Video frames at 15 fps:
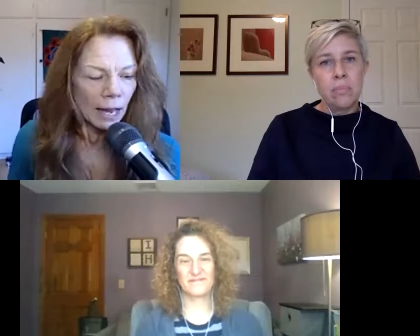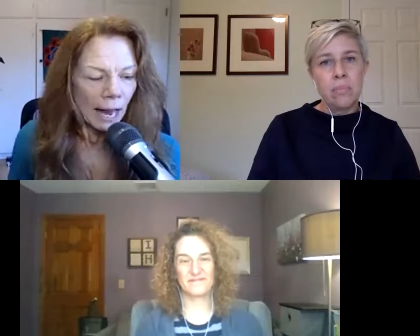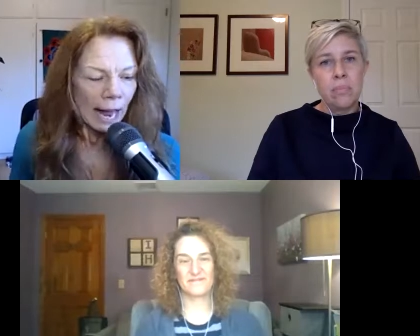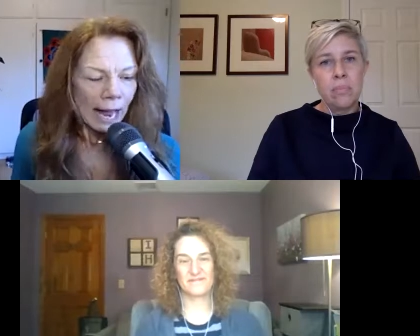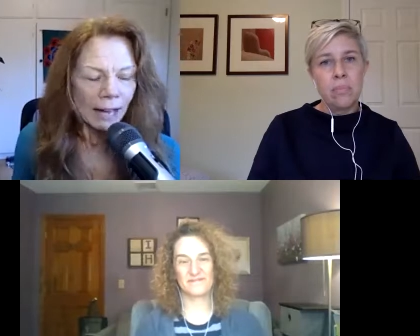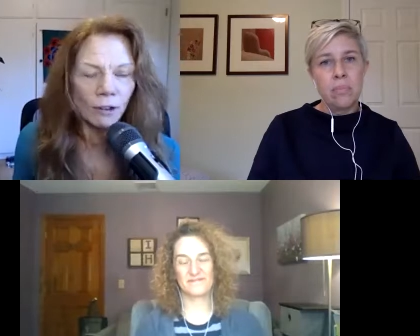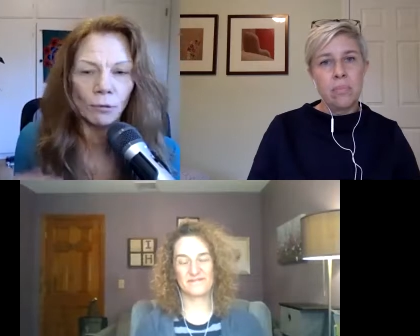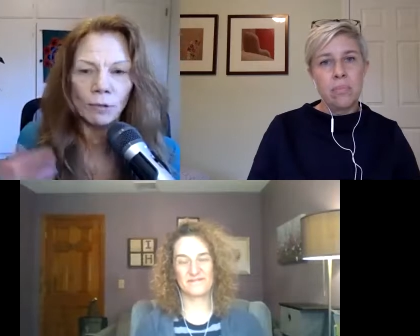
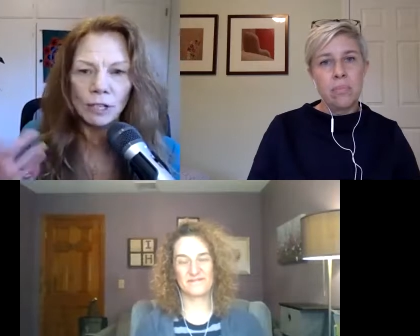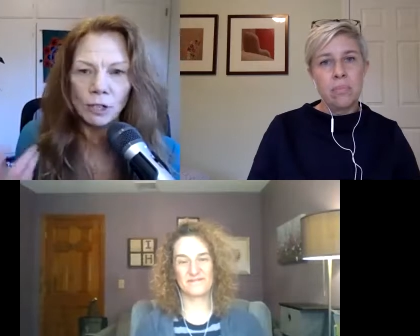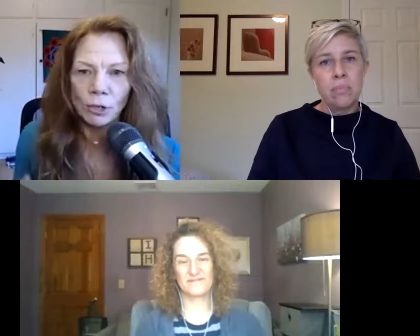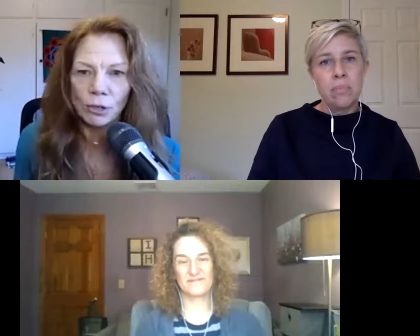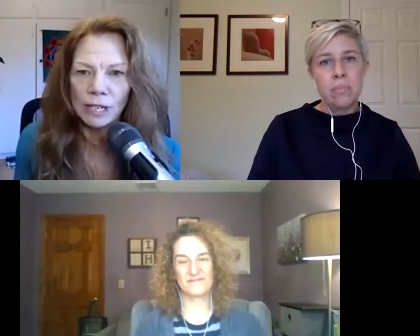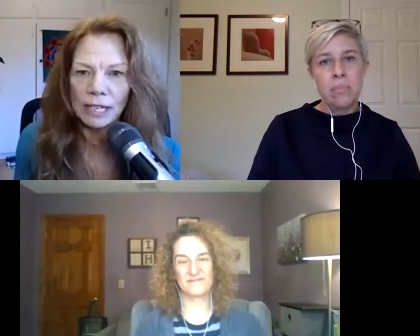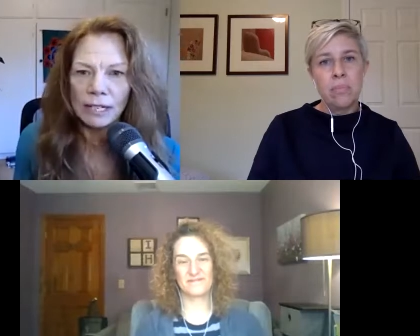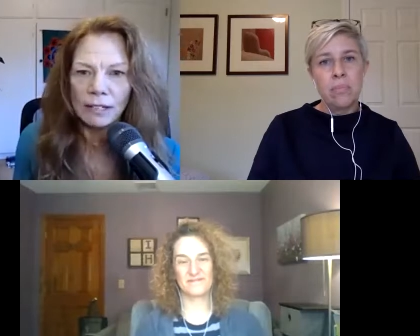Speaker 1: at a
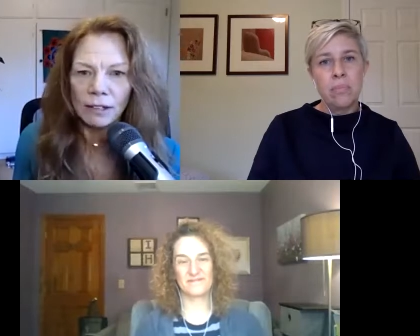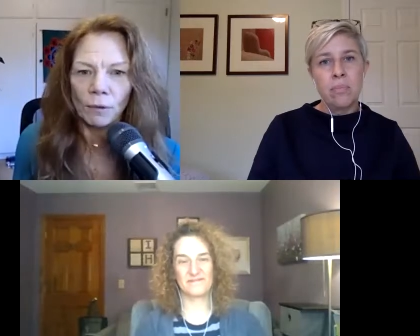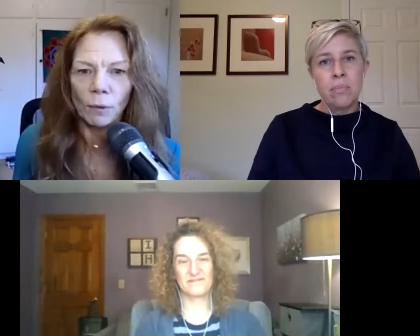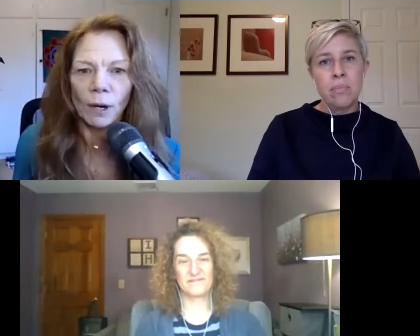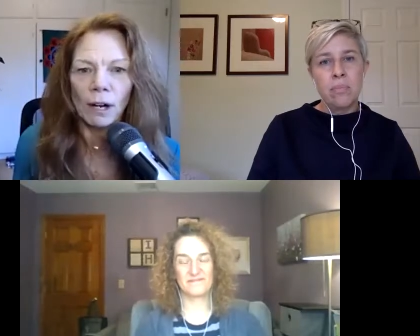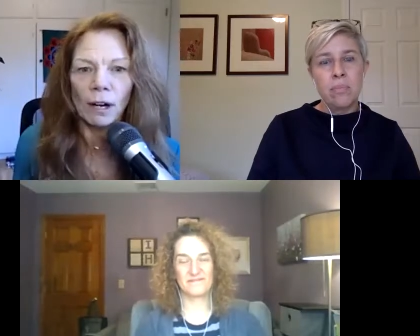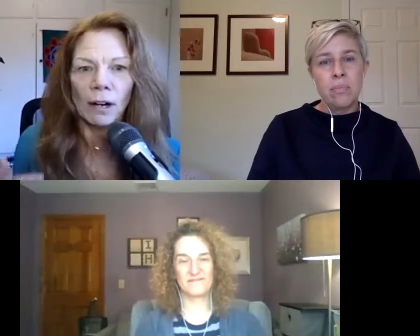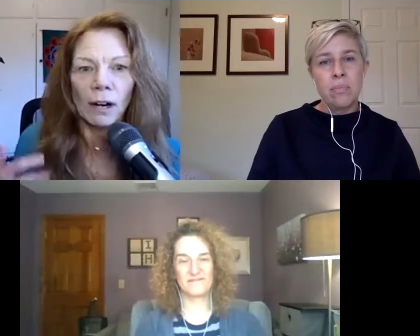retreat
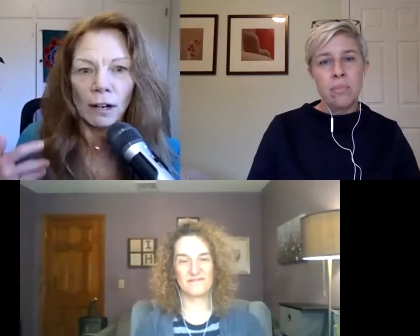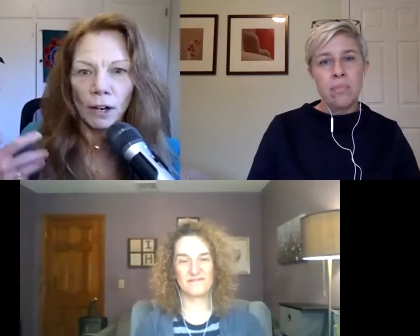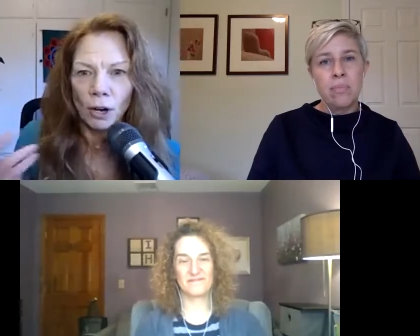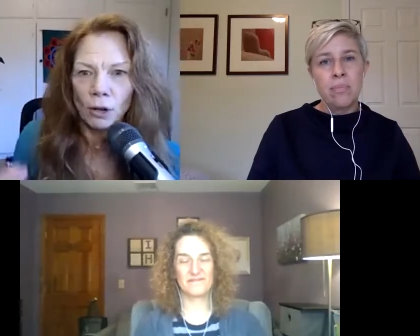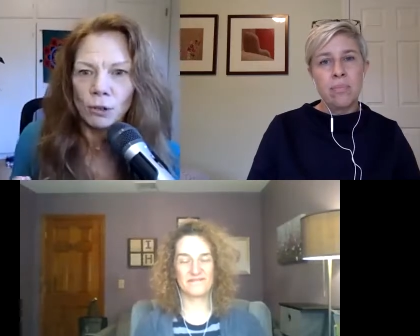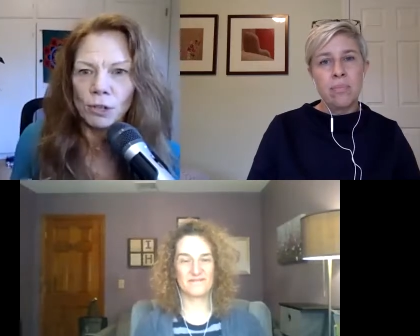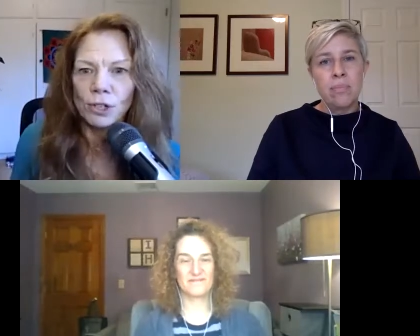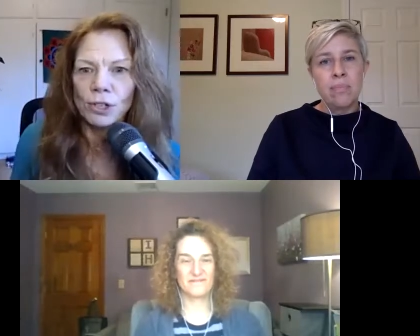where a
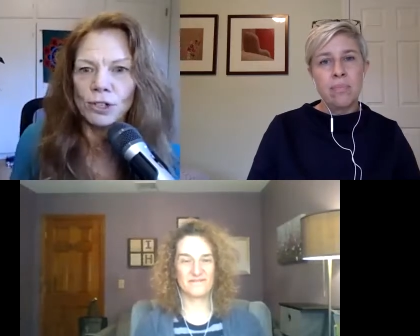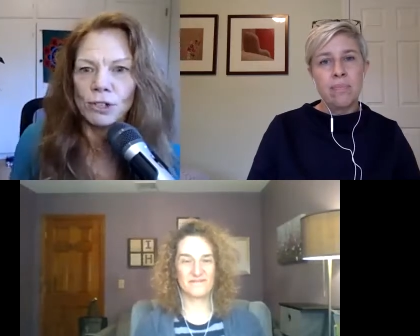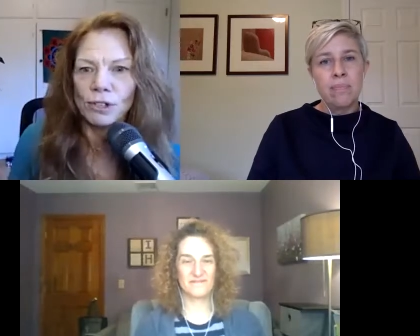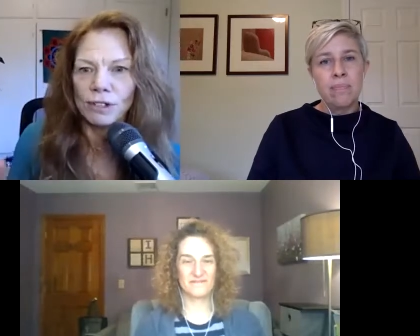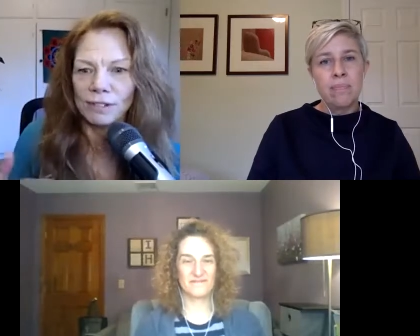coach